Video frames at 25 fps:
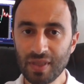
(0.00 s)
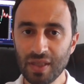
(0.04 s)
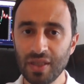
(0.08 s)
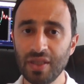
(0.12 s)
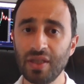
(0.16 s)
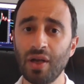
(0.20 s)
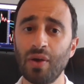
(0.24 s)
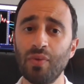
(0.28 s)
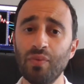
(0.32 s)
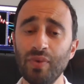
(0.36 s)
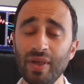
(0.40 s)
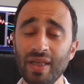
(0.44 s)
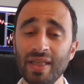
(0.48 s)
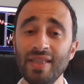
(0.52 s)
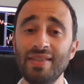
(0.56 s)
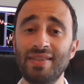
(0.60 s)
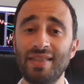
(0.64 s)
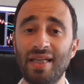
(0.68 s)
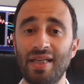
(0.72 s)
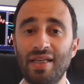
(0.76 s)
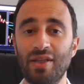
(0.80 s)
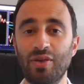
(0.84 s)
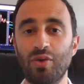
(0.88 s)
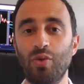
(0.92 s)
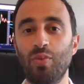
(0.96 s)
reading
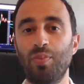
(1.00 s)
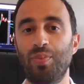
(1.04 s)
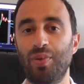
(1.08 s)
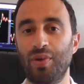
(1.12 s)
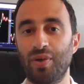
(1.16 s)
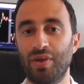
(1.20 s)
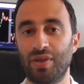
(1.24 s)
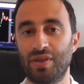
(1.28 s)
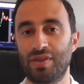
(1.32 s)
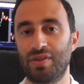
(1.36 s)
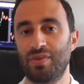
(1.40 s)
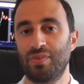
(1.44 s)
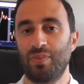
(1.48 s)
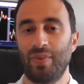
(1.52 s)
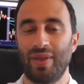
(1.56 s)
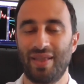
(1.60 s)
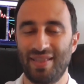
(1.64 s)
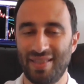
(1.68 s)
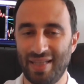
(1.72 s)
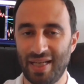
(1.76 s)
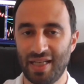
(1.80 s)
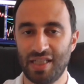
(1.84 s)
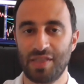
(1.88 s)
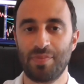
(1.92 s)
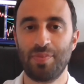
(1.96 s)
technical books with
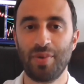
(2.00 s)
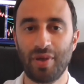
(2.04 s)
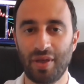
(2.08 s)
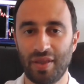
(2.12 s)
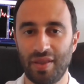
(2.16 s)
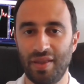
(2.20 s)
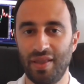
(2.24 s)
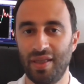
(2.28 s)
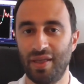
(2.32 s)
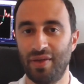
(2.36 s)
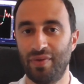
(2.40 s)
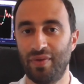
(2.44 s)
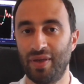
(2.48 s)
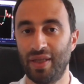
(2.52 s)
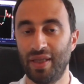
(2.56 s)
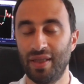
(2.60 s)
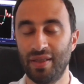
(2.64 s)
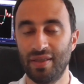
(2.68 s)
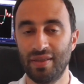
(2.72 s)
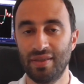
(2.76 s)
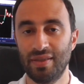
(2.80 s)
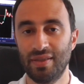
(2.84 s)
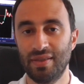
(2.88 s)
textbook theory,